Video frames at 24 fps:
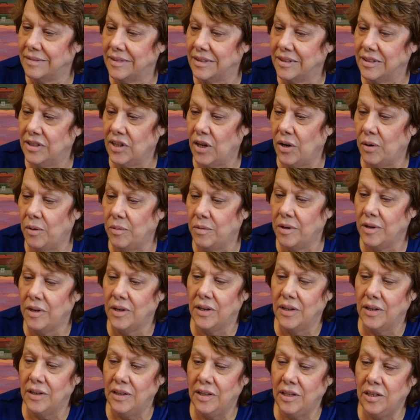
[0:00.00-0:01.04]
So
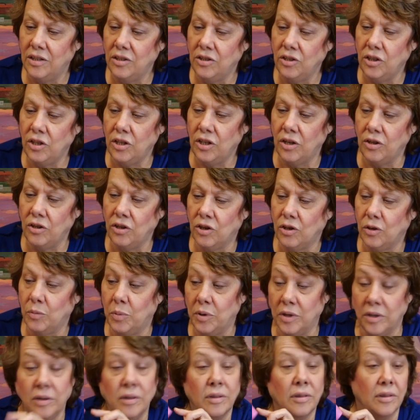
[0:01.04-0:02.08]
then, you could
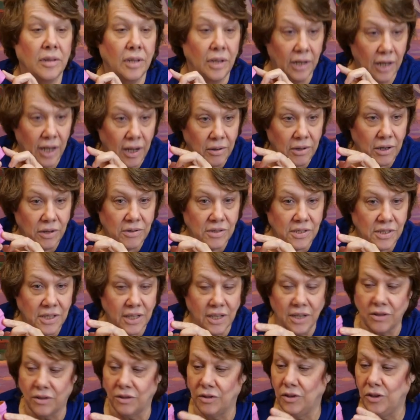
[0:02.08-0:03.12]
put the logo
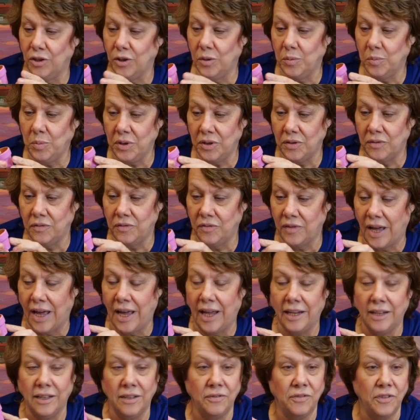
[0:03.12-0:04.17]
sticker. You could put I
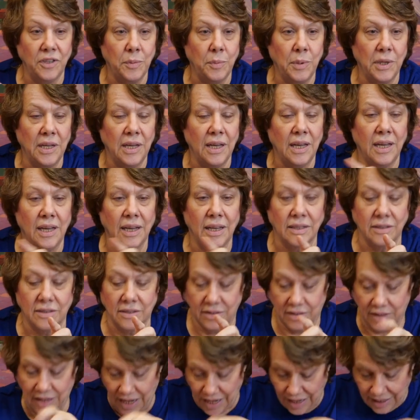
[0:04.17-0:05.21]
love VBS,
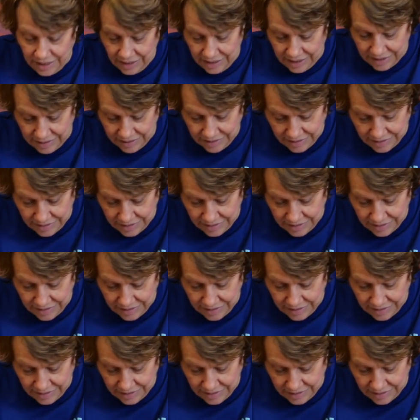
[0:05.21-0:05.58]
that kind of